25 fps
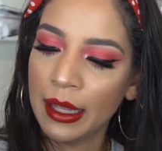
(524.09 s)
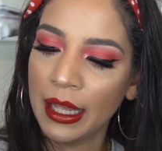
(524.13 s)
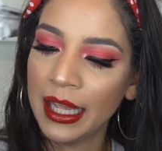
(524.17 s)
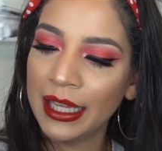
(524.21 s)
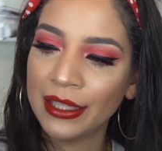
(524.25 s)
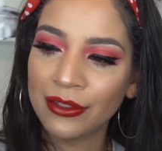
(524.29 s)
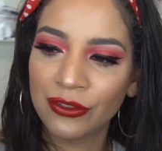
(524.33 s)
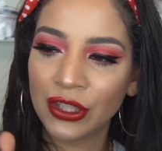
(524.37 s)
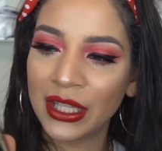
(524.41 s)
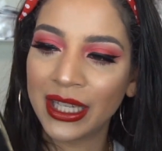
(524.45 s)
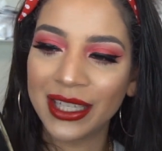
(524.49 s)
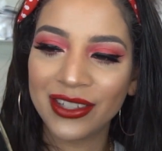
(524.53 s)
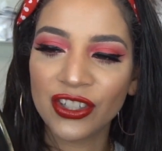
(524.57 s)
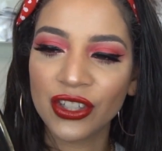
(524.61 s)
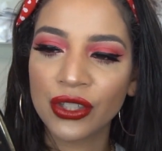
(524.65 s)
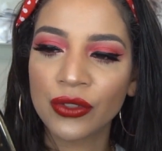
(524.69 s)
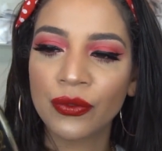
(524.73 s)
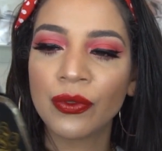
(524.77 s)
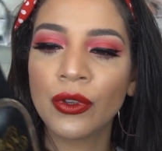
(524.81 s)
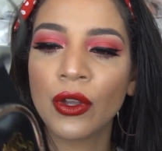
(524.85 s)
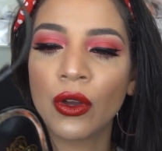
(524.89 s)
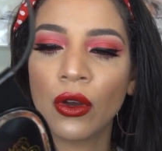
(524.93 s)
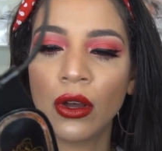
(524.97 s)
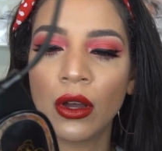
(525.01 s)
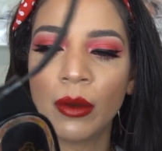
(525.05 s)
It, they just
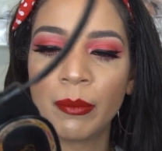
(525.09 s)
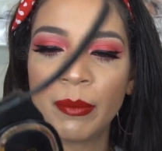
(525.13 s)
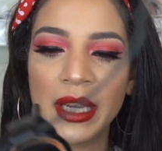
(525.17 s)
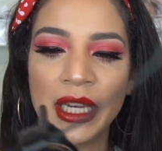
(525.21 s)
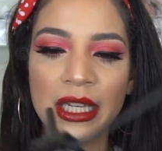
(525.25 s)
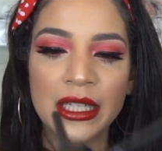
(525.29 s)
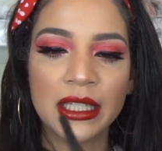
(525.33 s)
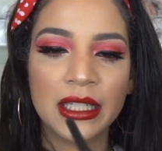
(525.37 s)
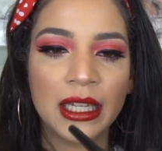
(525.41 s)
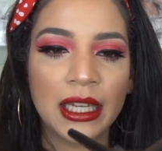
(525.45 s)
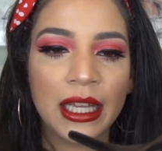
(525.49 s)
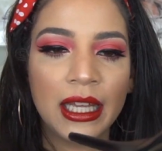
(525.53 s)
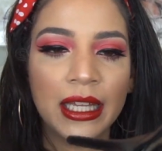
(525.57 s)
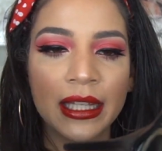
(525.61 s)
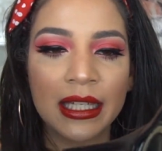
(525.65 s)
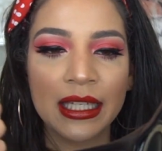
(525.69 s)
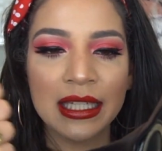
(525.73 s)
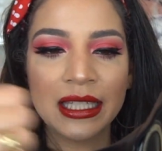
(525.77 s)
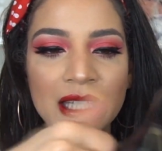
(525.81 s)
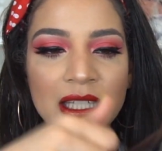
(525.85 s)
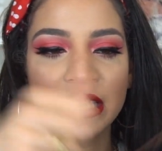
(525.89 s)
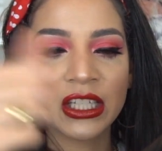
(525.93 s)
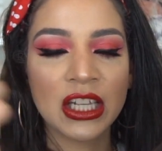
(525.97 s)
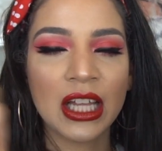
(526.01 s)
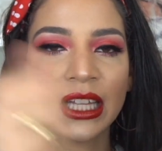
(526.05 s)
feel amazing. And
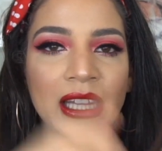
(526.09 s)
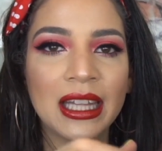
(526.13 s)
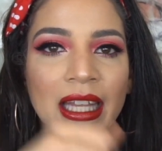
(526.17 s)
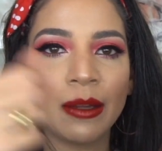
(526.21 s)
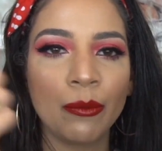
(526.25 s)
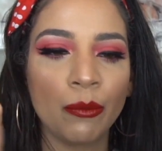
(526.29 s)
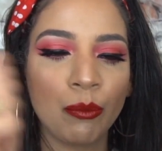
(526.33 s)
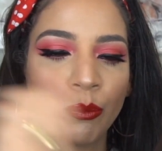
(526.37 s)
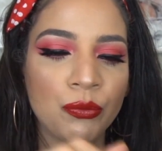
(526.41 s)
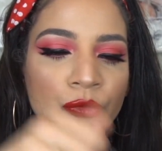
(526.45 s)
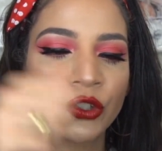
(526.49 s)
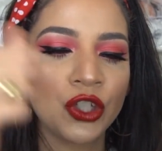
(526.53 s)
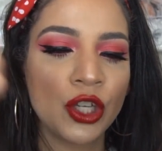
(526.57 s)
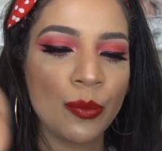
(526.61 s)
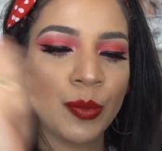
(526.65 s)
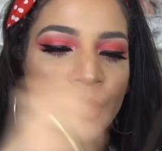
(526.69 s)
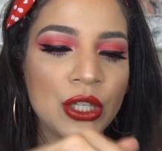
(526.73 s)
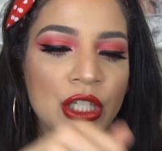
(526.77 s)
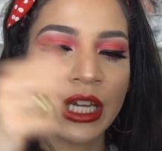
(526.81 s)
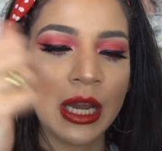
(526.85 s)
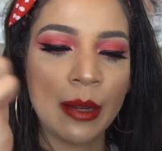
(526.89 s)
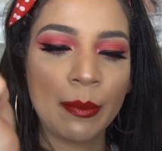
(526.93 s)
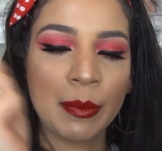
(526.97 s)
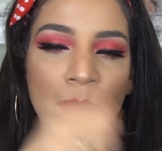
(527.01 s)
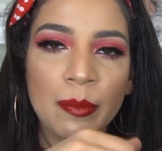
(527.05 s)
this is not that chippy
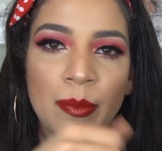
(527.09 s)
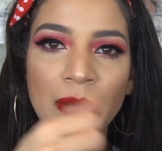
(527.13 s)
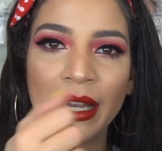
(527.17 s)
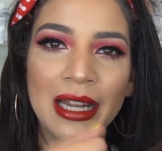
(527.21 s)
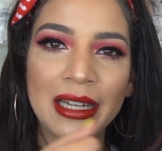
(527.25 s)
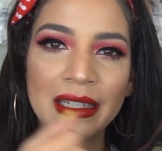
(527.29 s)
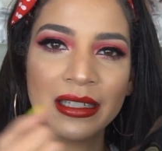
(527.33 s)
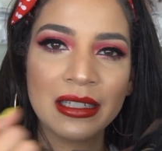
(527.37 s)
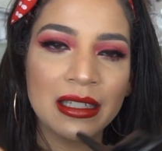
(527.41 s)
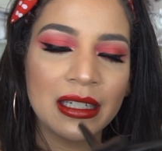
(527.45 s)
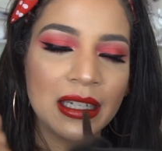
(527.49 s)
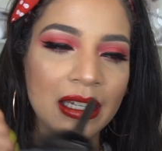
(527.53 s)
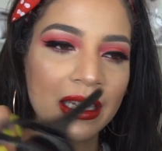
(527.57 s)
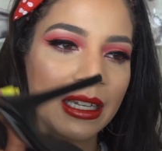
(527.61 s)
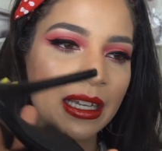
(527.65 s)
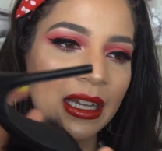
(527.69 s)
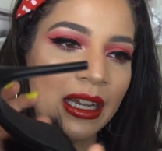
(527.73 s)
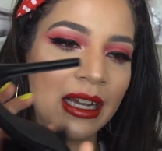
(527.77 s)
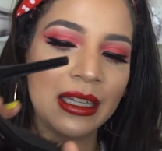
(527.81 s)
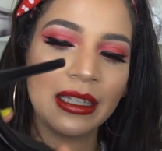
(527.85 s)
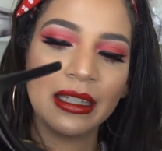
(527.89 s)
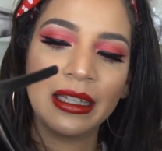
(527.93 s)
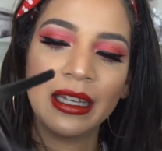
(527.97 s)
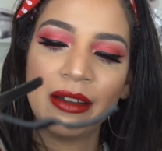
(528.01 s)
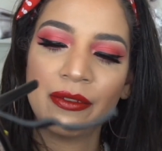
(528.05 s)
choppy plastic.
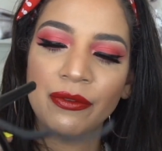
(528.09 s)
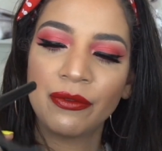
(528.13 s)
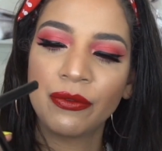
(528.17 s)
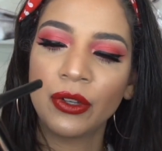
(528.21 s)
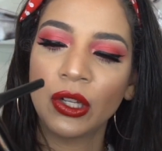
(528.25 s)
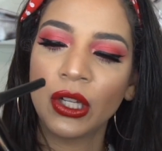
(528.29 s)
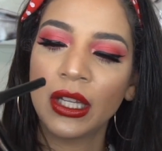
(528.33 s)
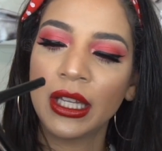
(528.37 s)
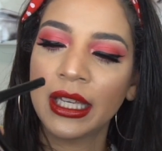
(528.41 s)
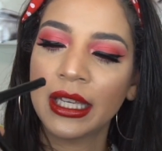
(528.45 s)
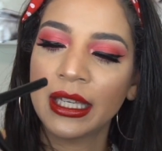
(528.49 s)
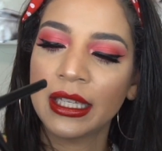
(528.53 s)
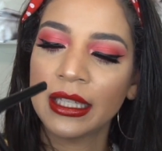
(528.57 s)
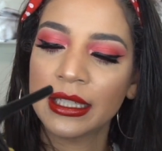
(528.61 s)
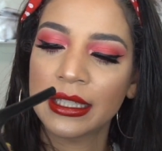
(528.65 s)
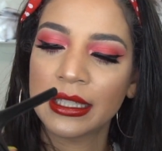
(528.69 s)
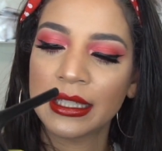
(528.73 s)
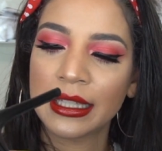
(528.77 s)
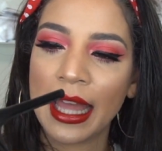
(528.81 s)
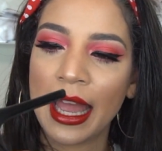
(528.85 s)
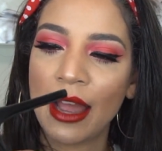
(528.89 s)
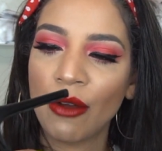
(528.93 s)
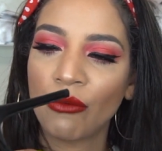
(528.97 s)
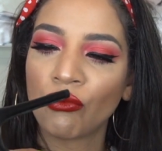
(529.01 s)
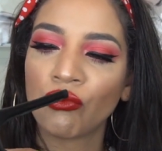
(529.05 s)
I feel like it's
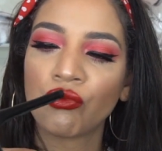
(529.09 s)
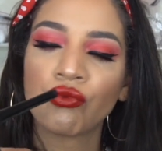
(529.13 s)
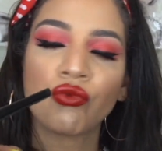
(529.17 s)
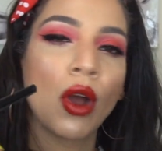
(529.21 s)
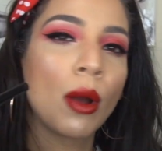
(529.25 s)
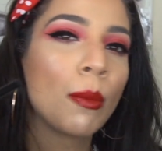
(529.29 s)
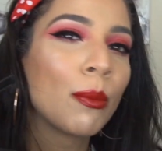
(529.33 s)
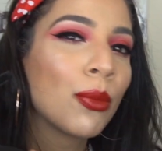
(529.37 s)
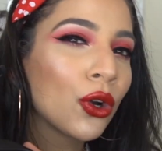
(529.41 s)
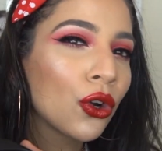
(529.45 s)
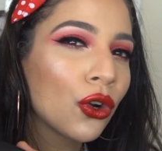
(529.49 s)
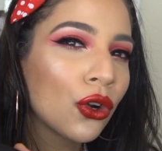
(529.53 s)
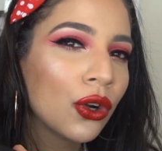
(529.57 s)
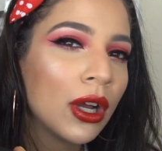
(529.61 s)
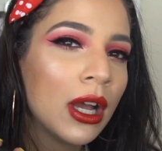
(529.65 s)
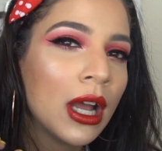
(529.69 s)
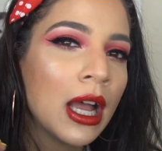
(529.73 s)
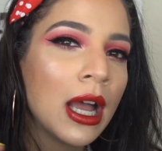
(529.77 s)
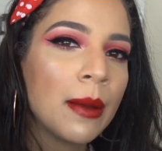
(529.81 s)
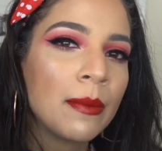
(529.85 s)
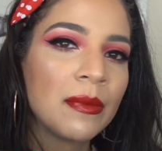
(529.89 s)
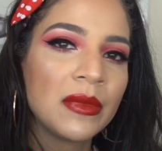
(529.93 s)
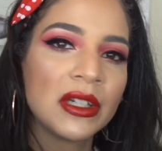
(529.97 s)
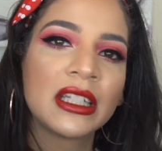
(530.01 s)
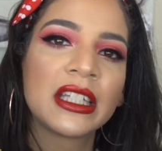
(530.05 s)
that rubber
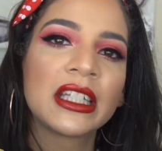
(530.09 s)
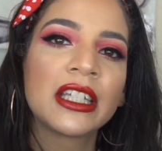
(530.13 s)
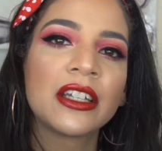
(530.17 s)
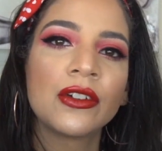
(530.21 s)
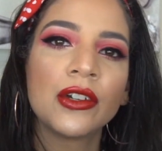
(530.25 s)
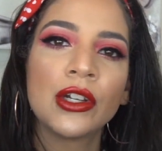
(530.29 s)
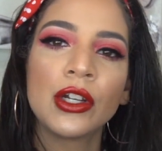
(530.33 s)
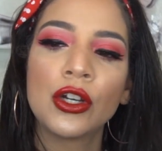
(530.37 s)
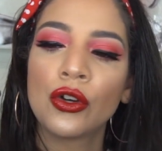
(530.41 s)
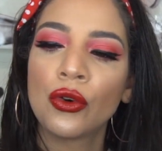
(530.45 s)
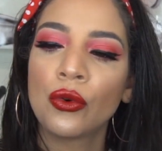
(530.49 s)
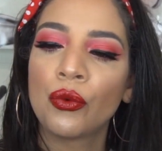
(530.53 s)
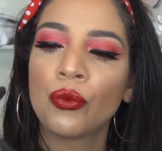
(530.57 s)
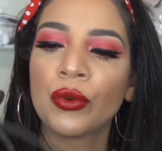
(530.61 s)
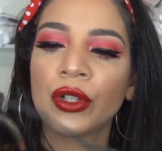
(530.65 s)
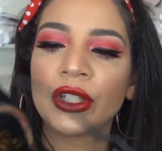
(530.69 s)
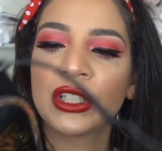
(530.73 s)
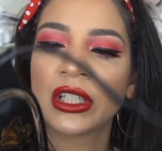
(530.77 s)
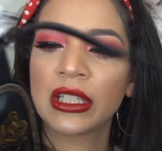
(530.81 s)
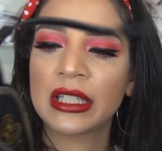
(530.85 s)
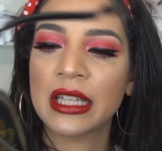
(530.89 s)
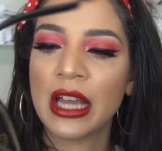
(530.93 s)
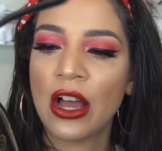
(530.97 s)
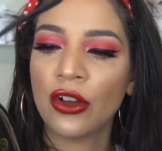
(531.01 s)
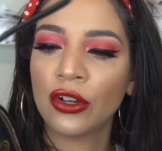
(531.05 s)
material,
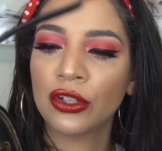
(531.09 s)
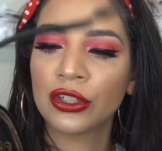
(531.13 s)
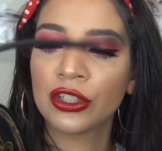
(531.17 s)
which is